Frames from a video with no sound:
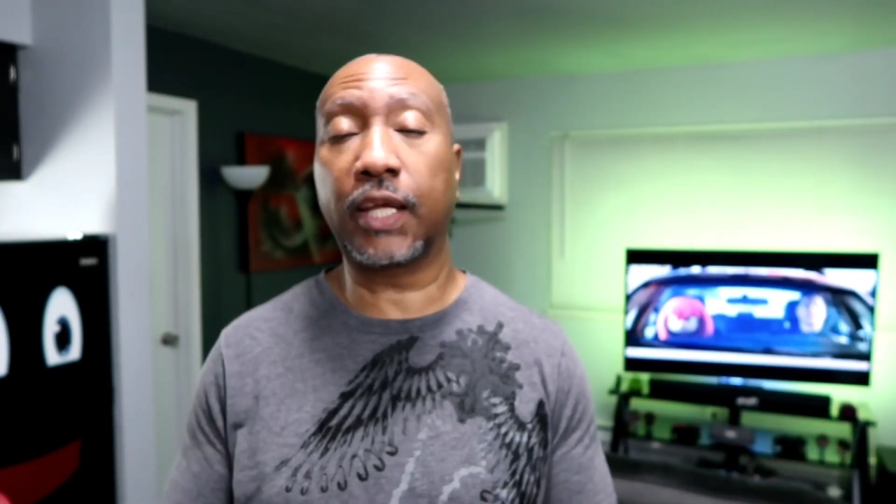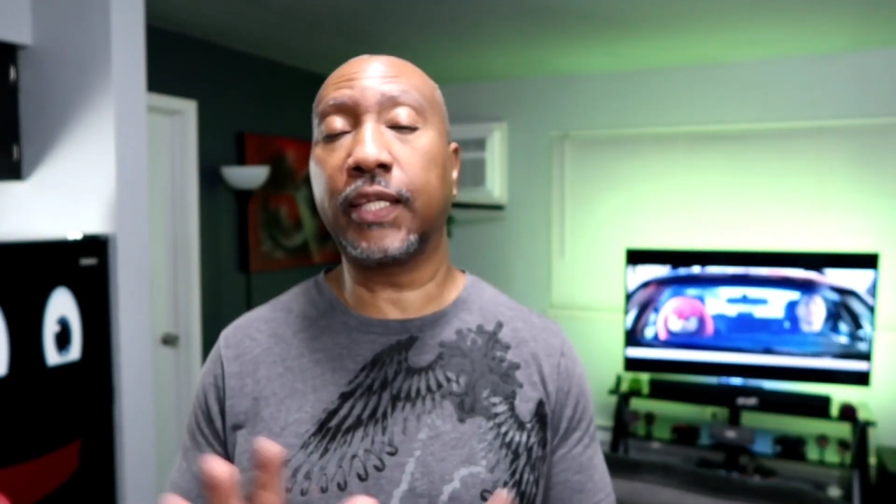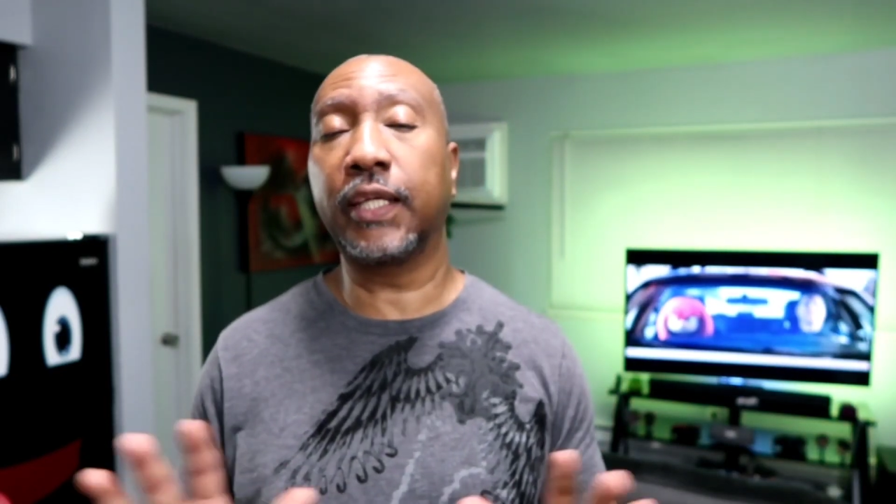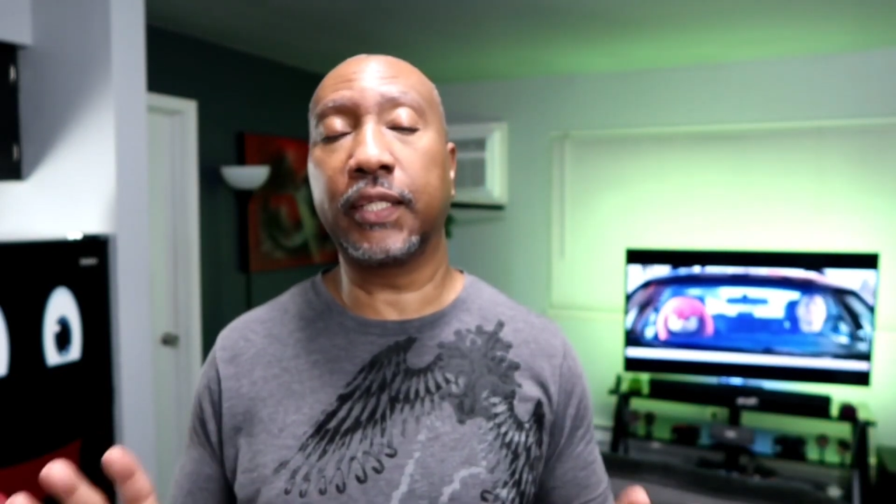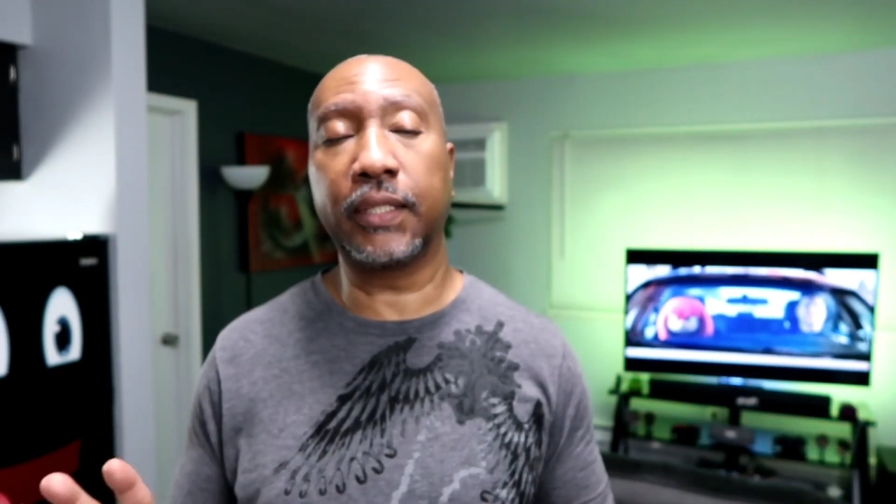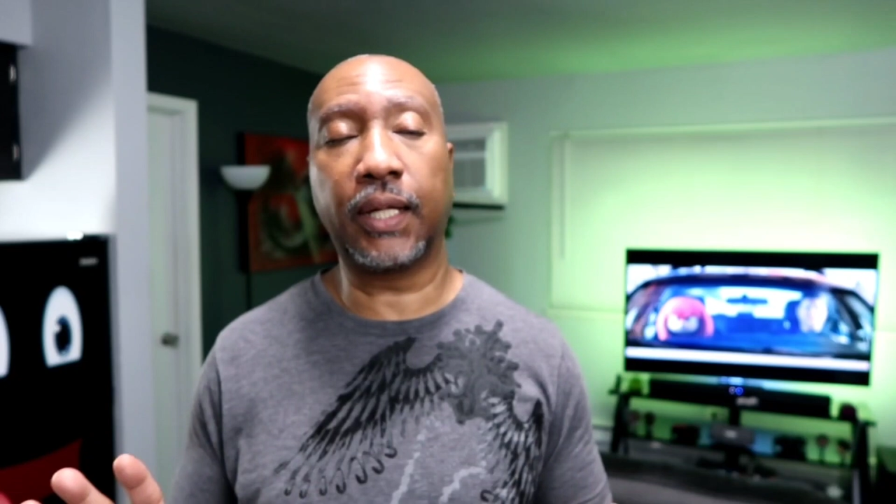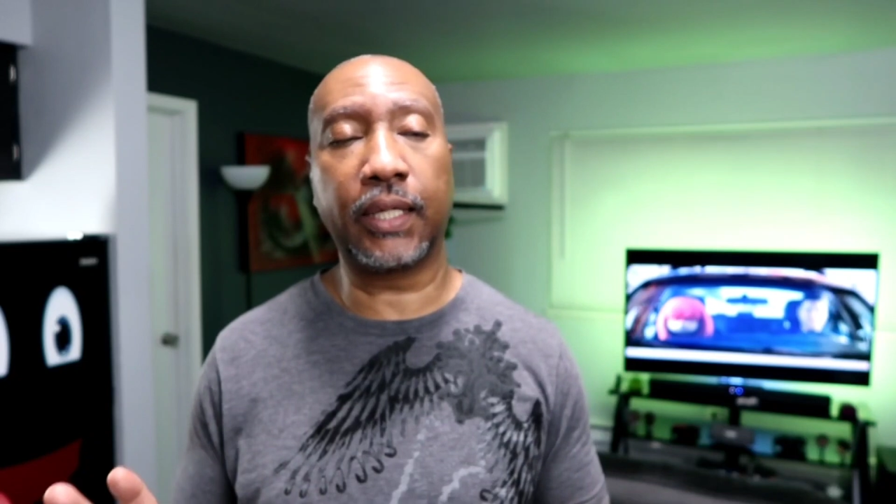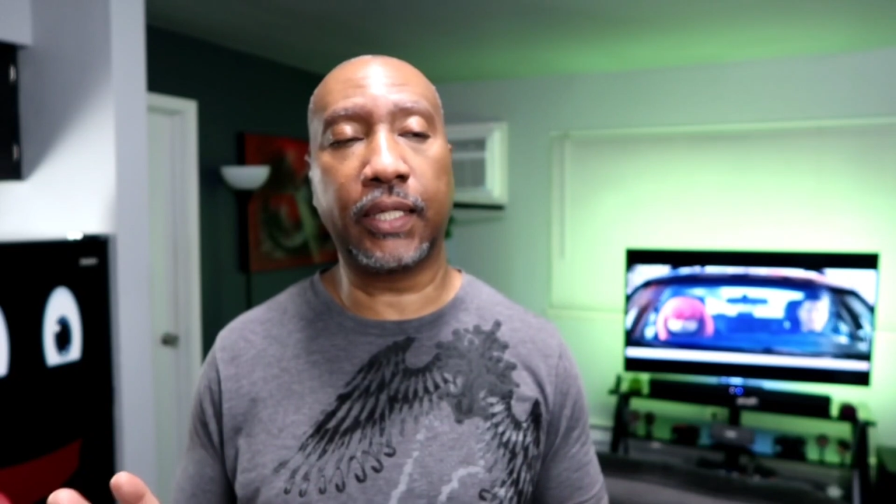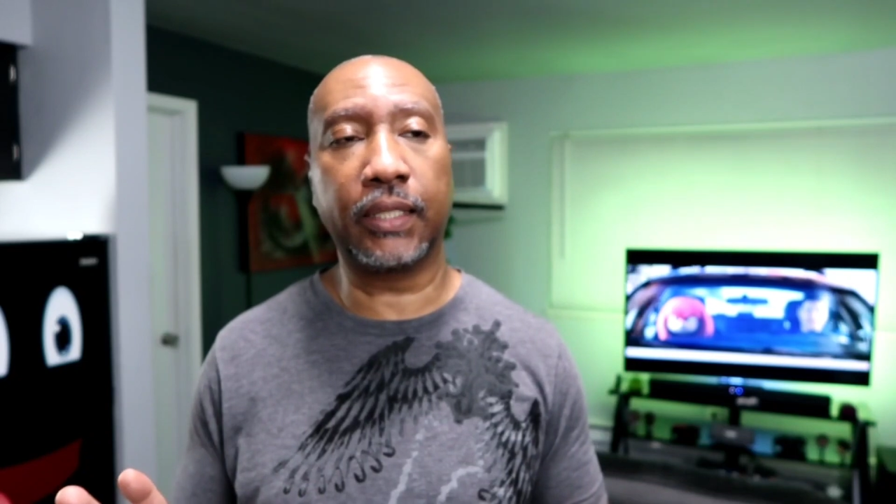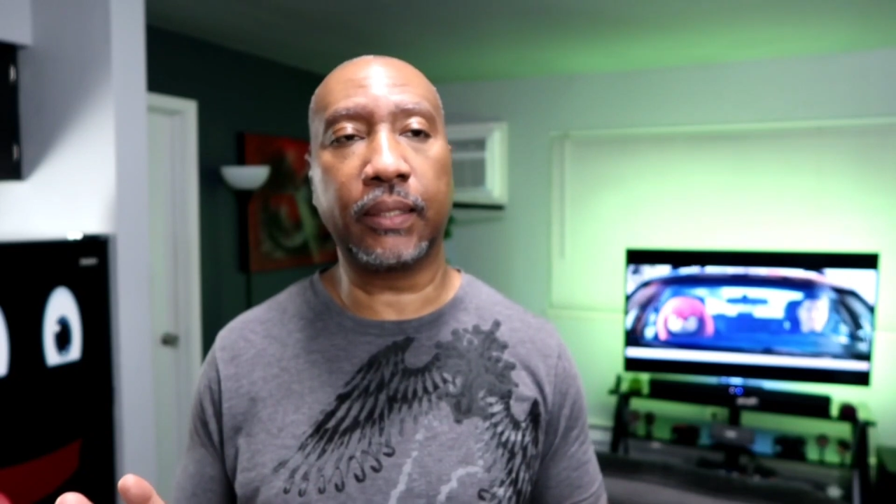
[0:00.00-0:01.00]
and I
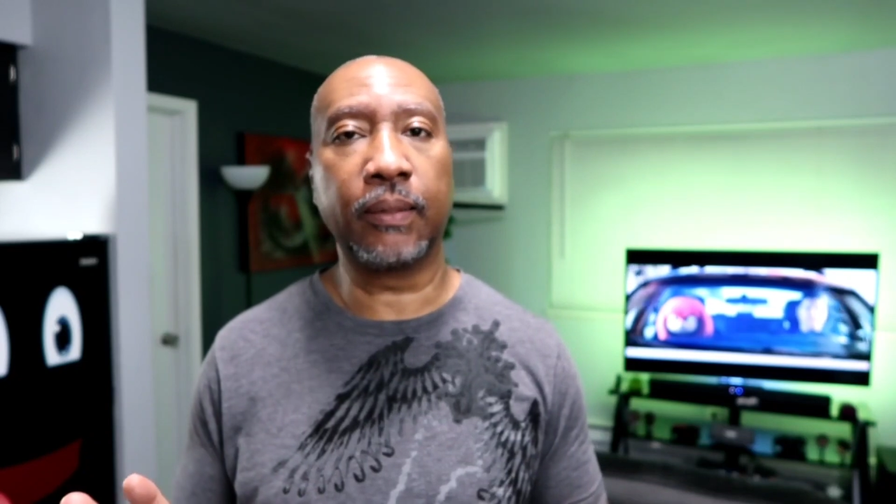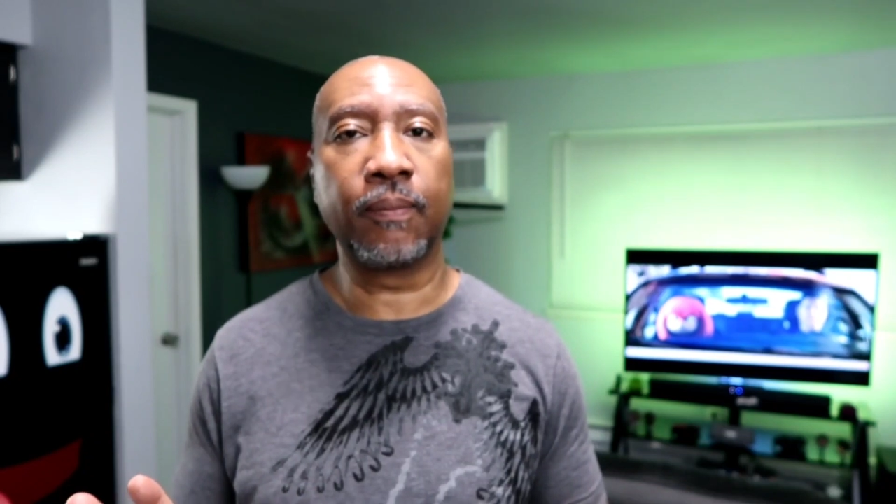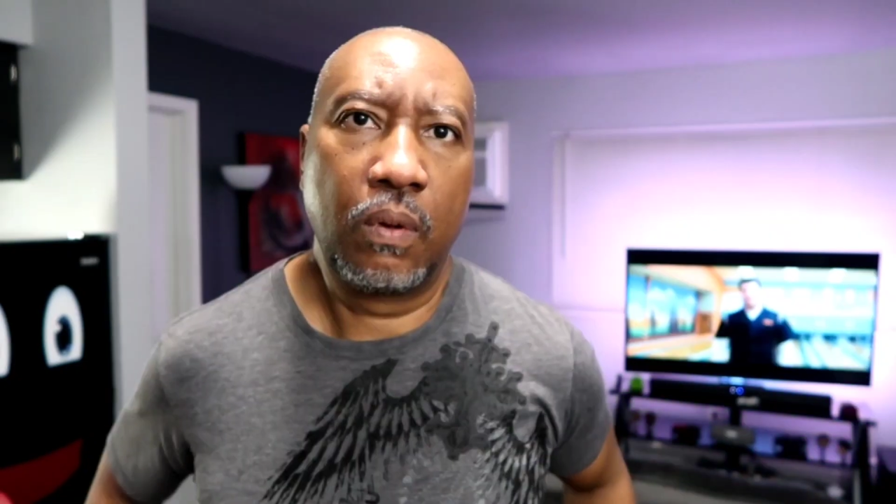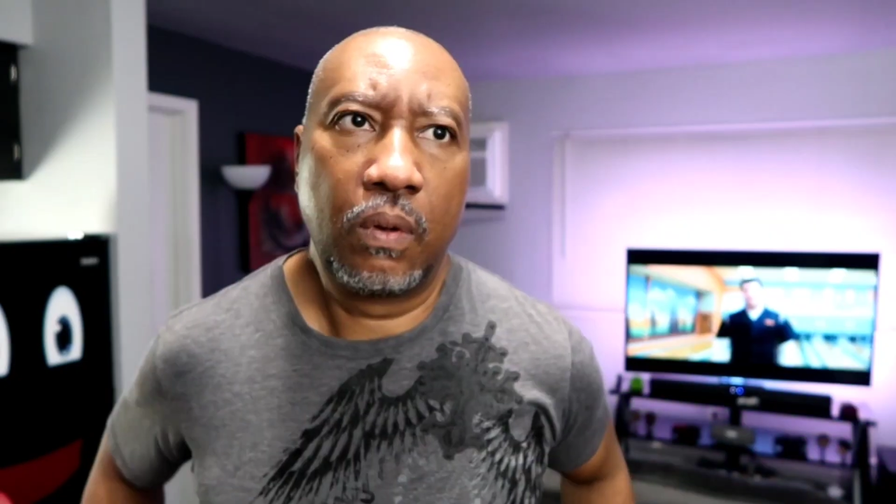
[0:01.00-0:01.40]
get it.